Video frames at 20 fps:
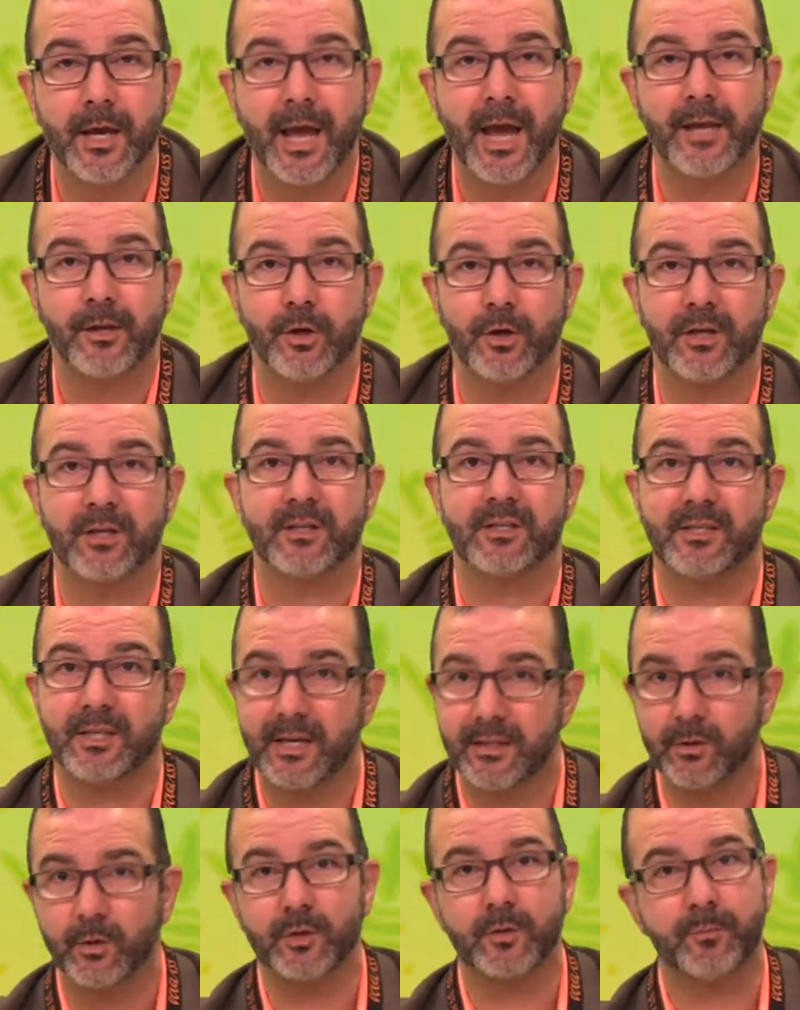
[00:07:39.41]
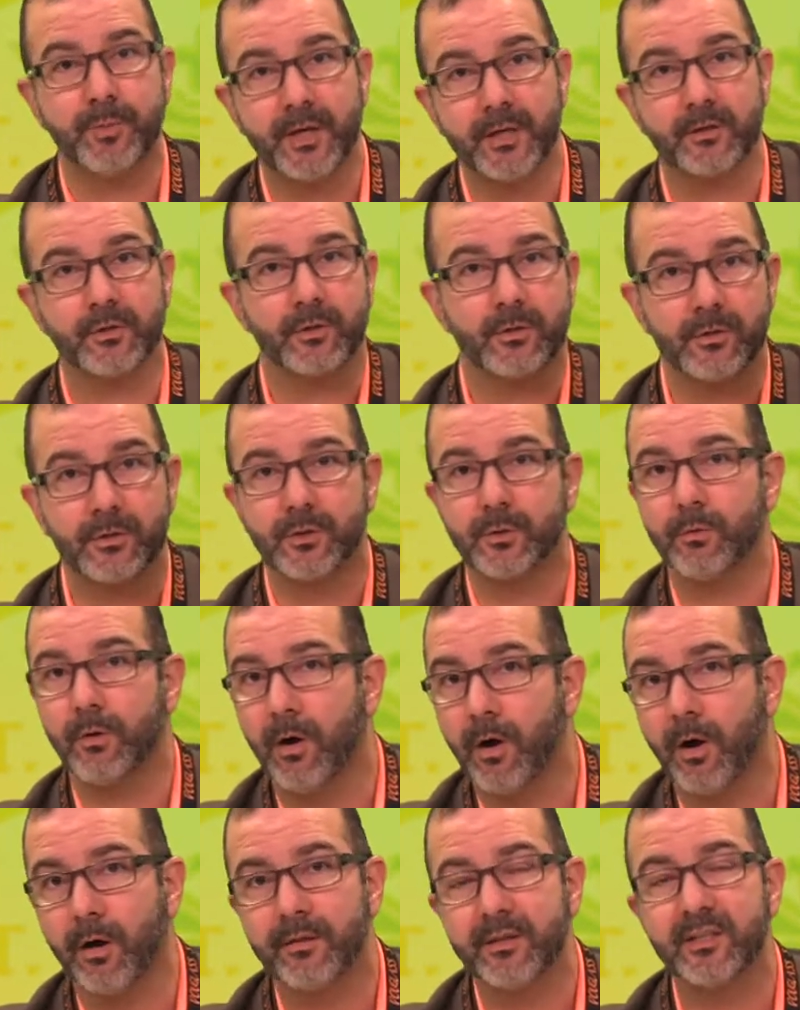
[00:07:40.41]
And you're going to send those pictures to
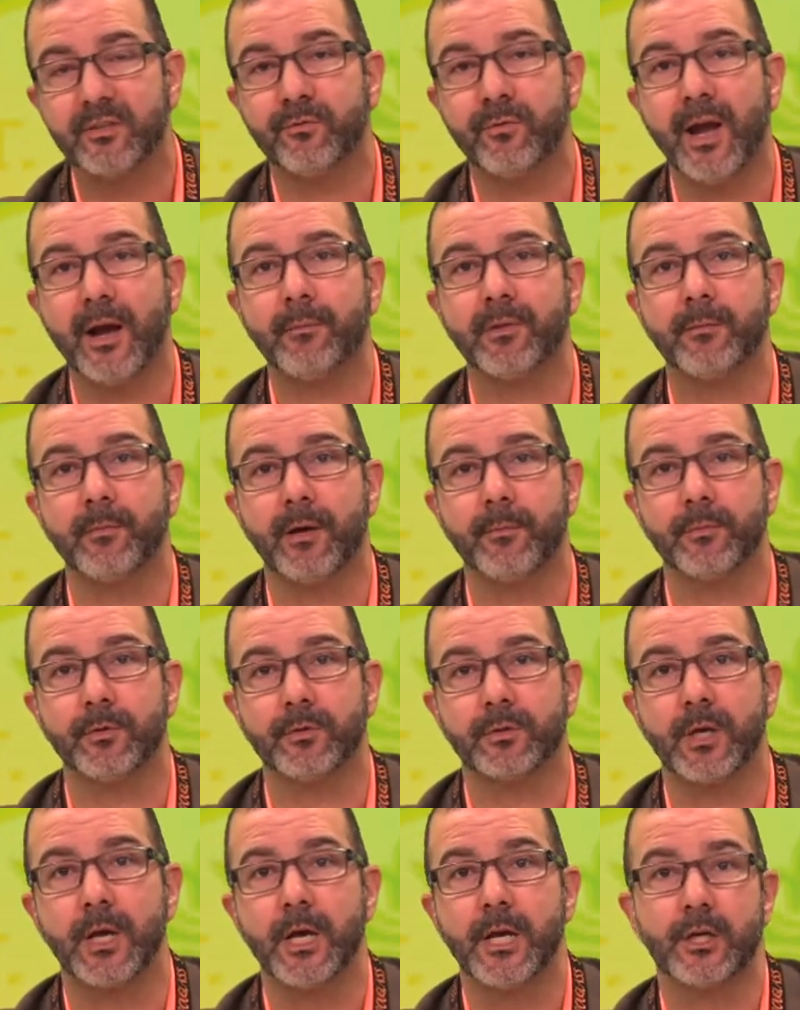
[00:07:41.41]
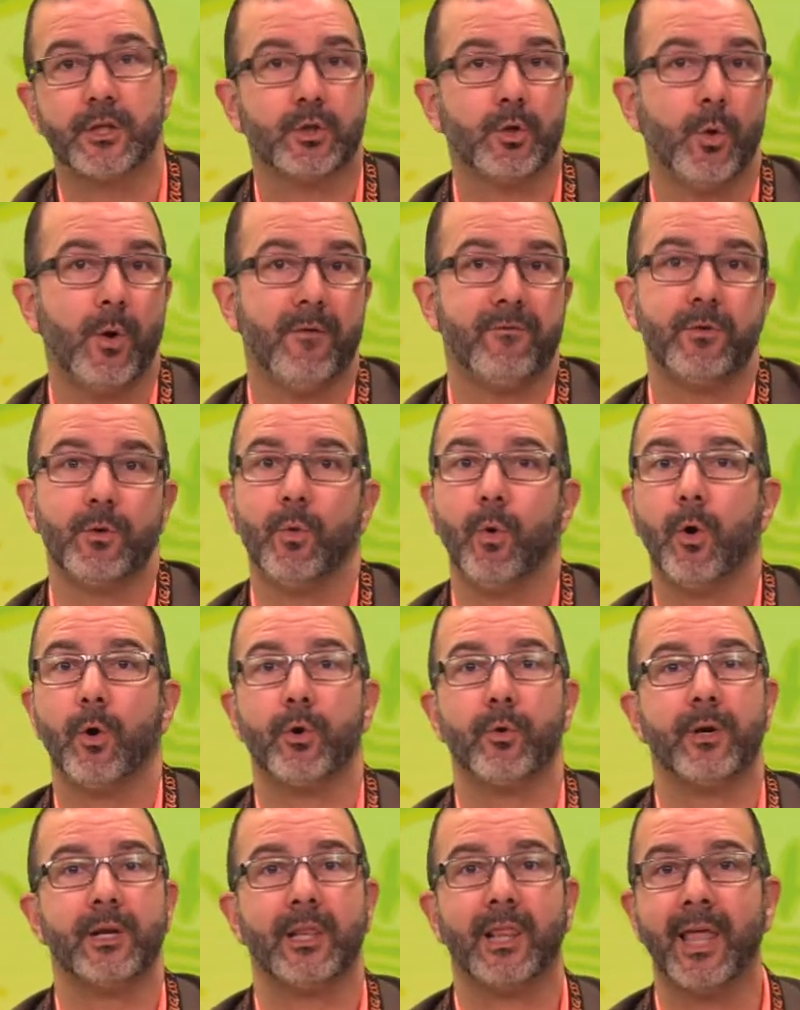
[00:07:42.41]
all these family members. So if you
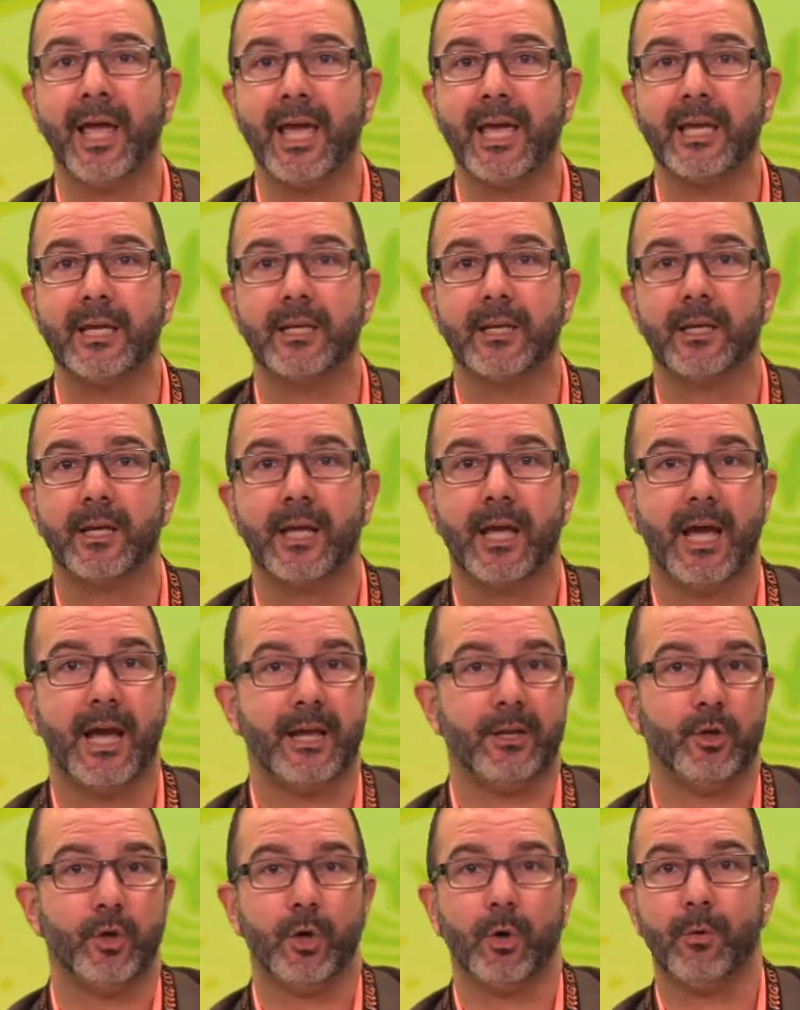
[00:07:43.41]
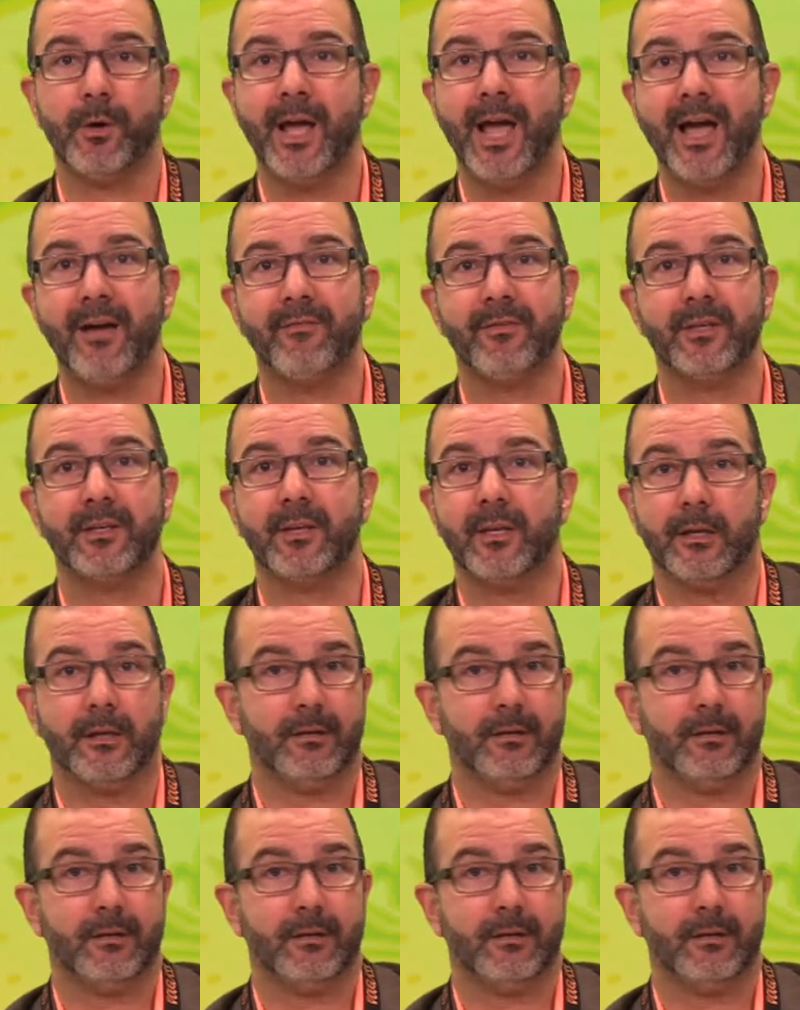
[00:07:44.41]
order it late and you don't have it